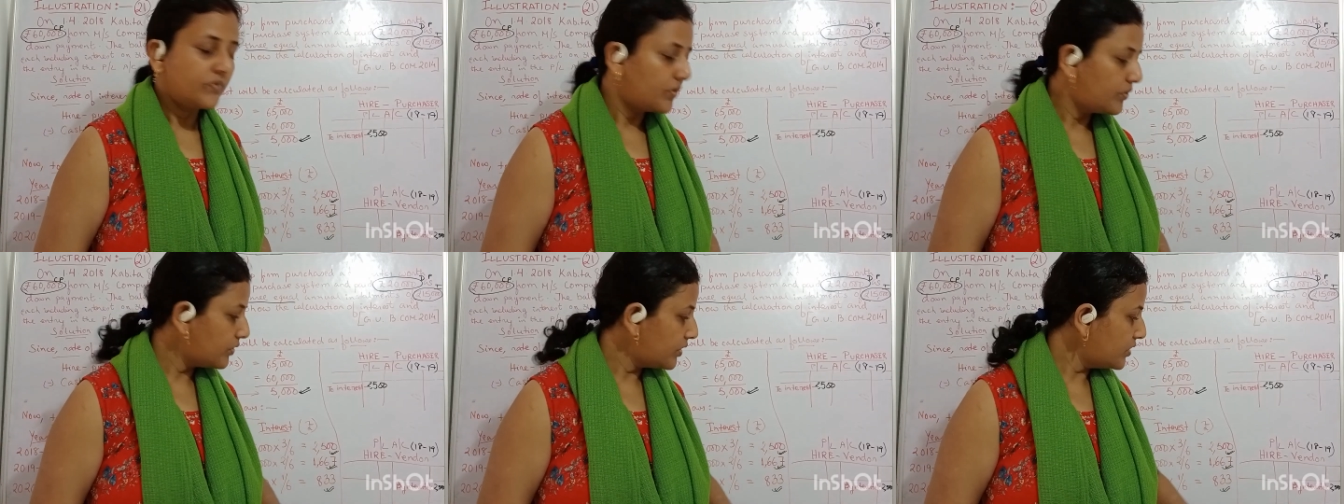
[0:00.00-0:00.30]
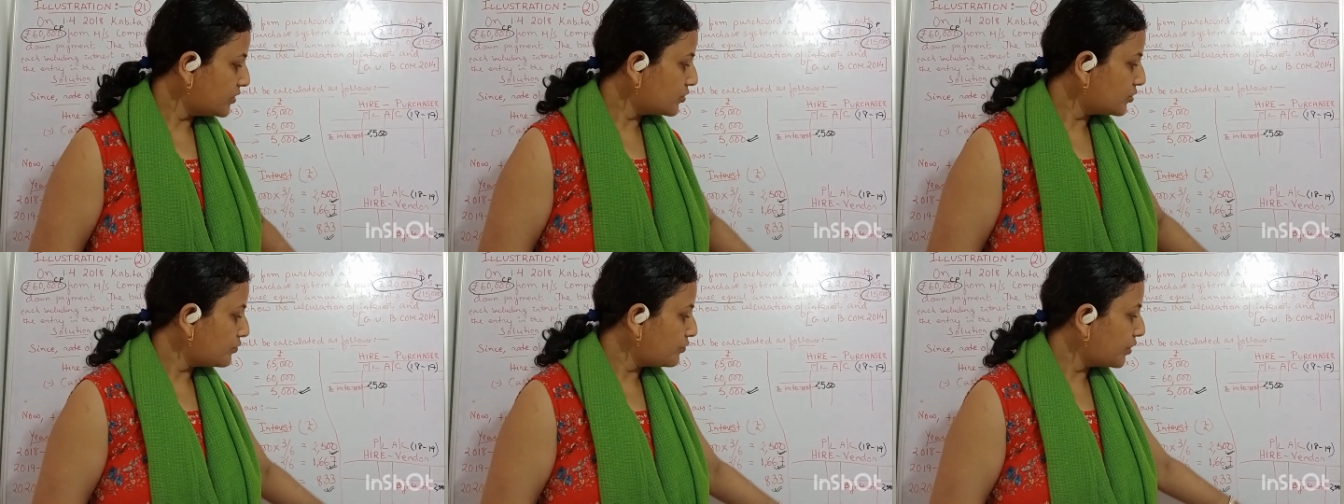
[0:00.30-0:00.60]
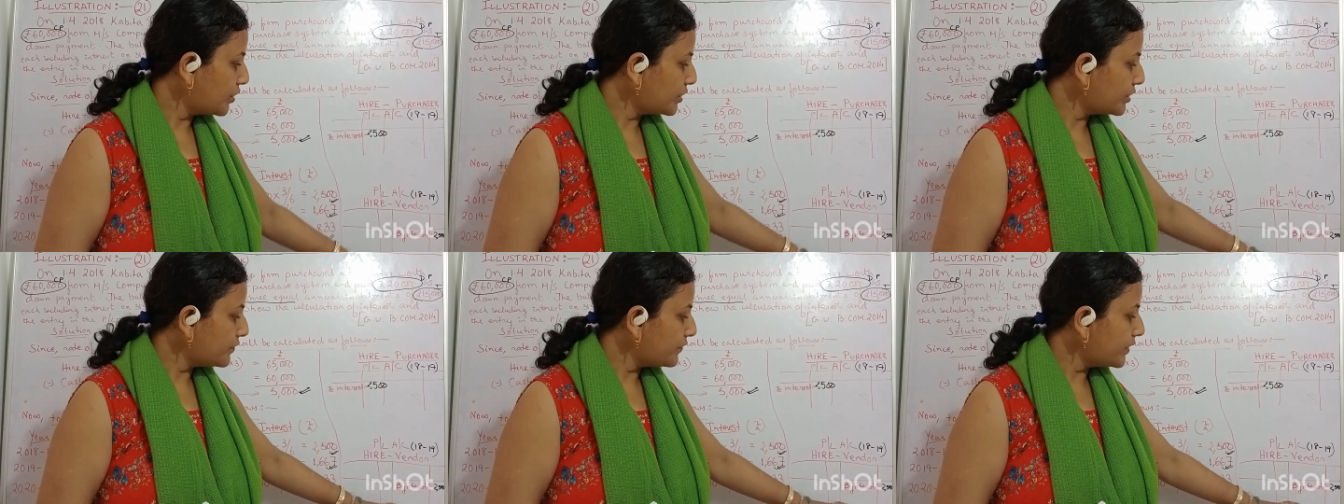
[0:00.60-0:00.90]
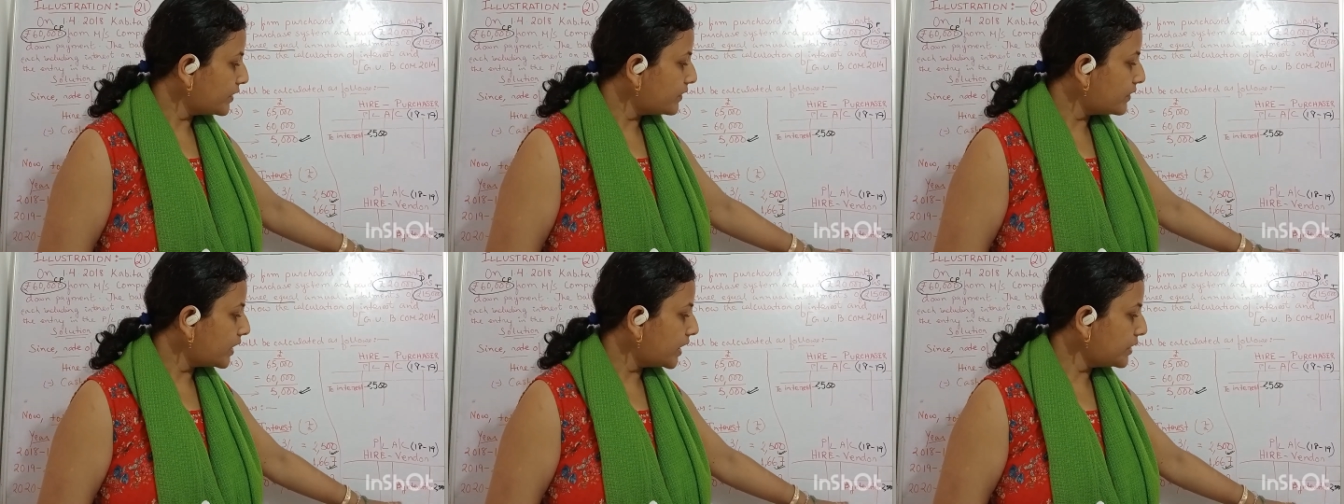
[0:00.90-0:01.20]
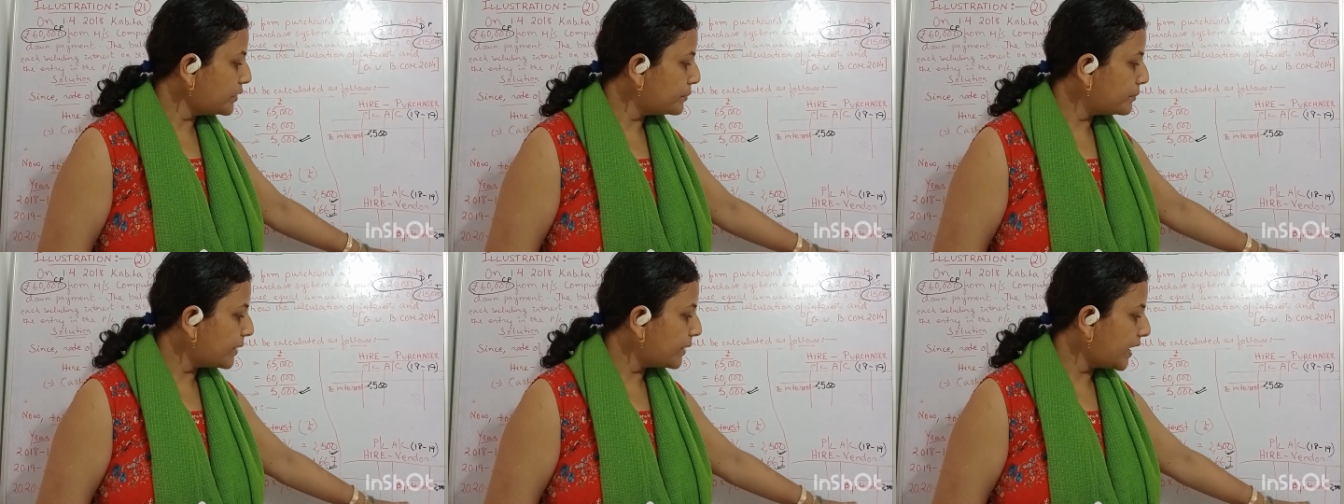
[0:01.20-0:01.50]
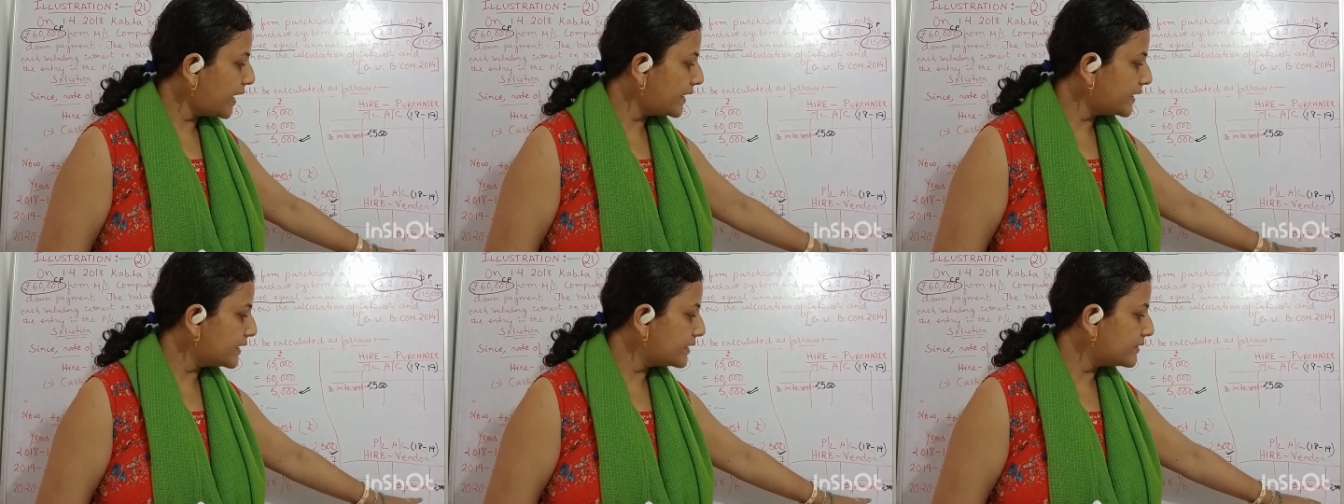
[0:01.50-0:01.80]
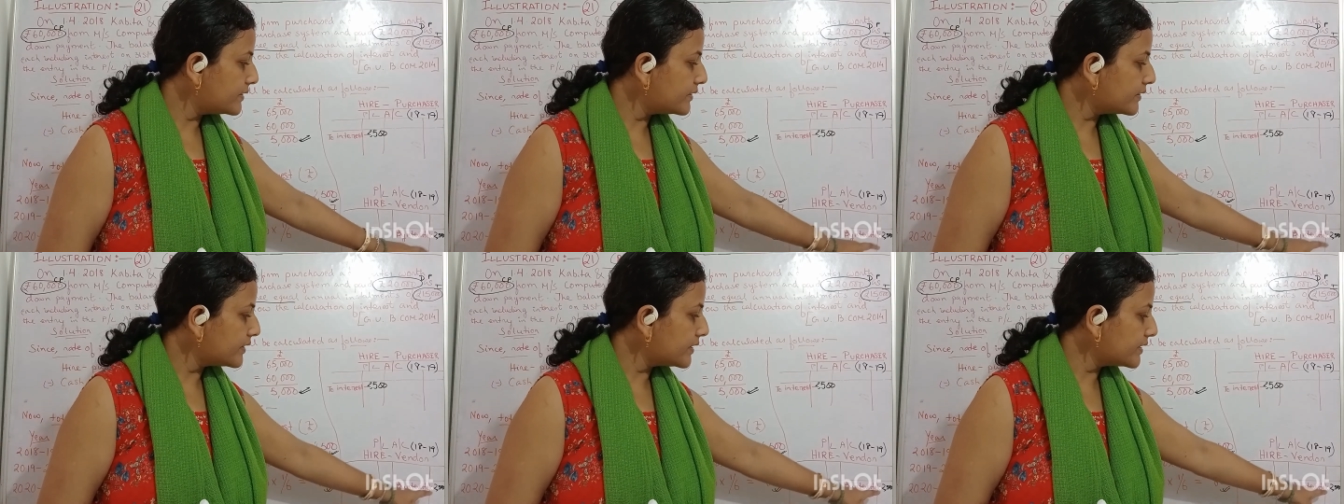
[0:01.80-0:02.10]
Okay, so what you will write? By
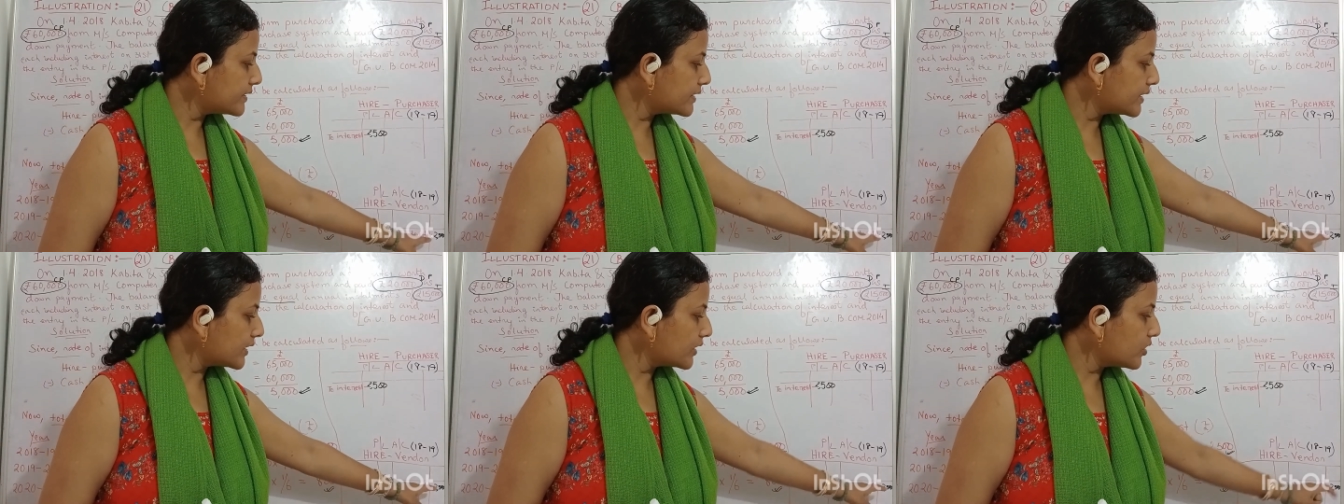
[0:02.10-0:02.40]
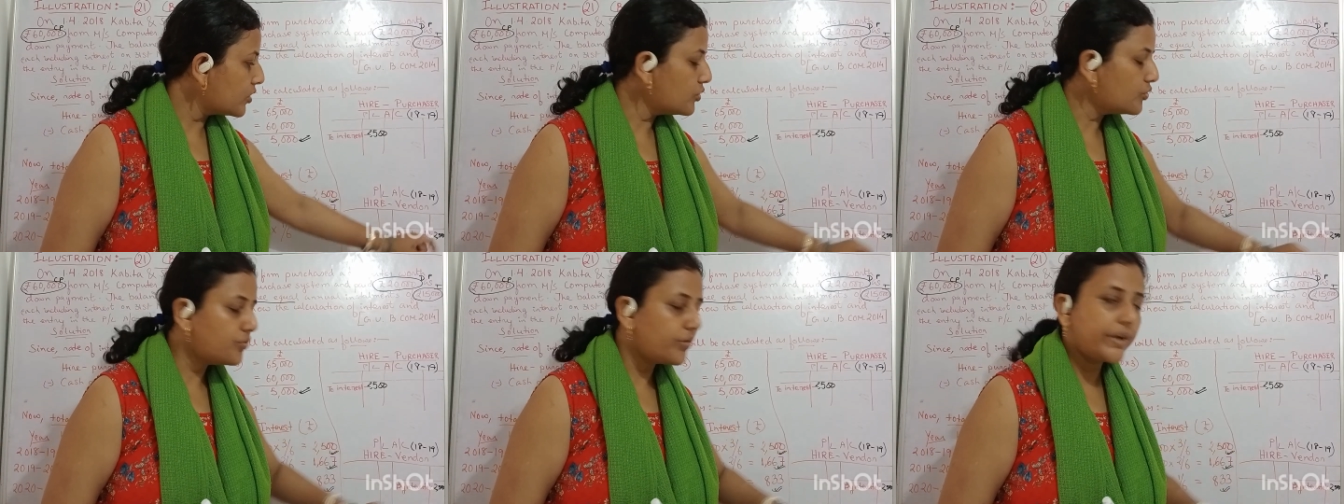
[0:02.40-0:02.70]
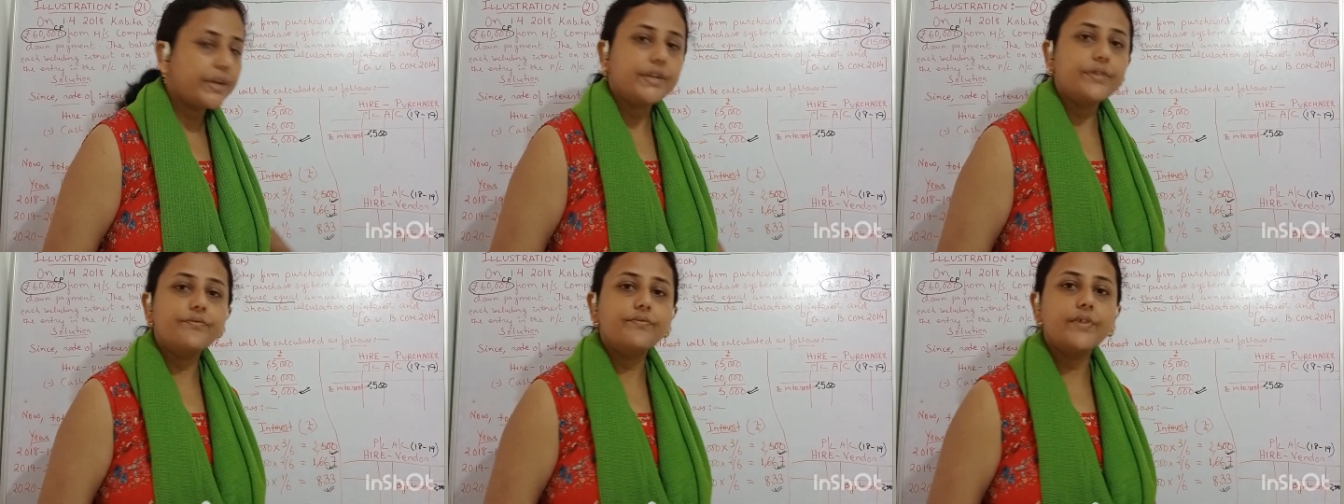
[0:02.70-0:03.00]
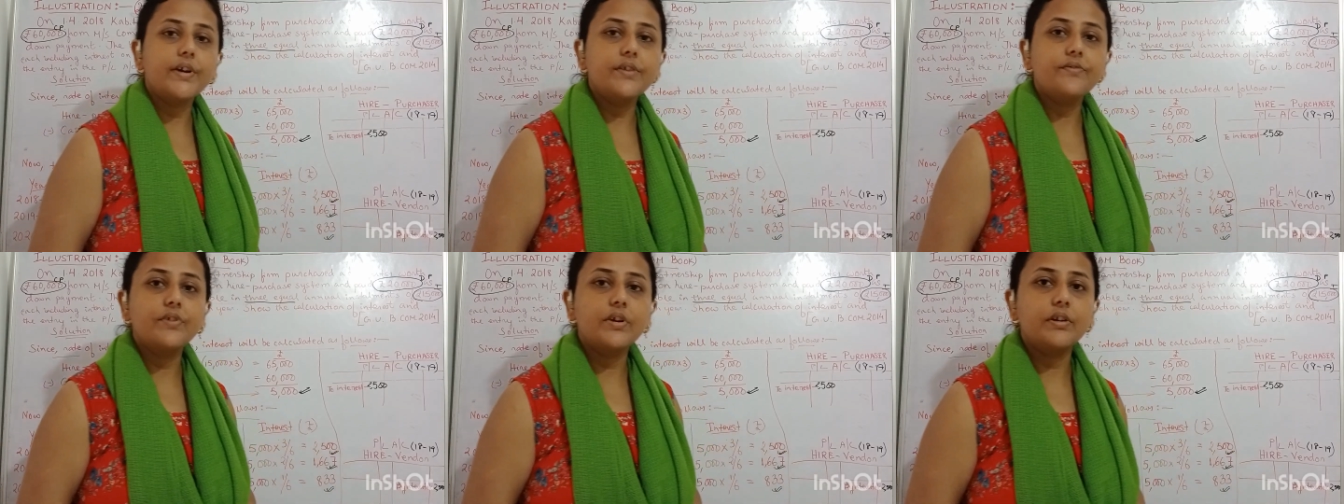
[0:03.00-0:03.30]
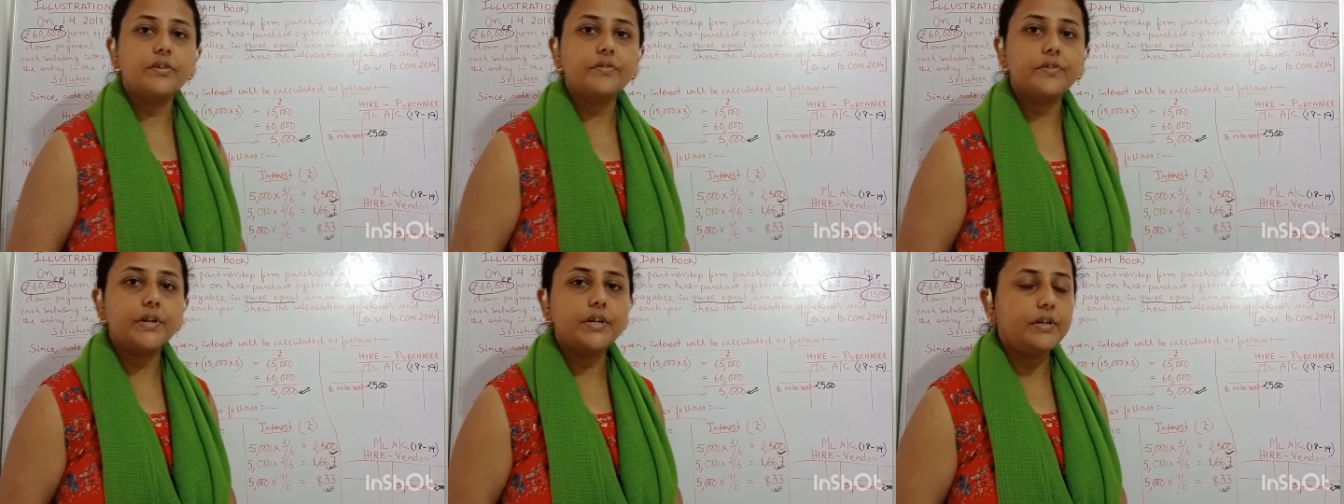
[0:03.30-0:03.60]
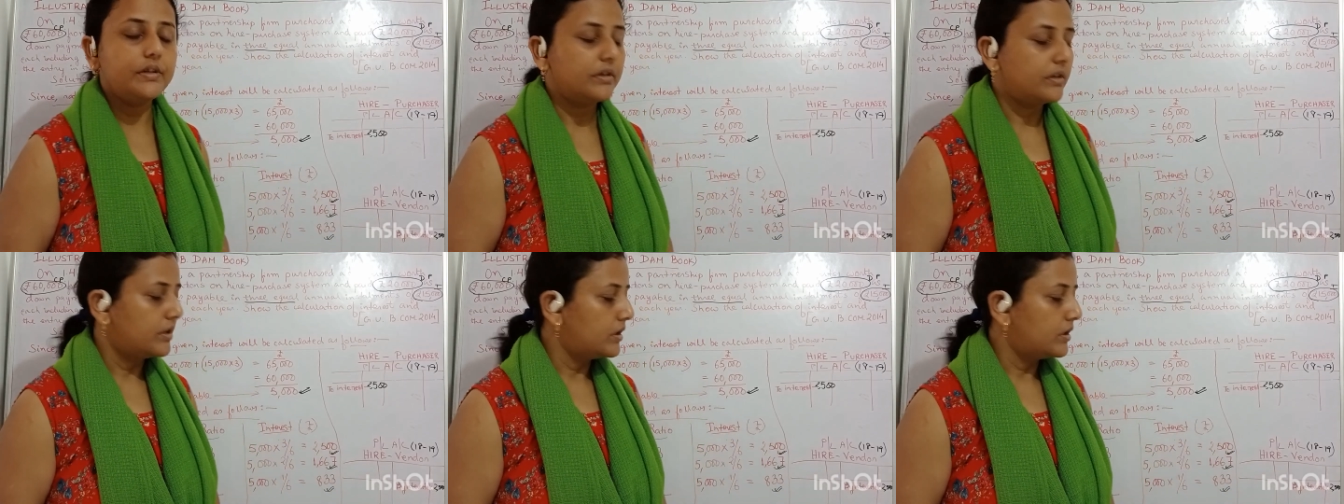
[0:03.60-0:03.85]
interest account 2500.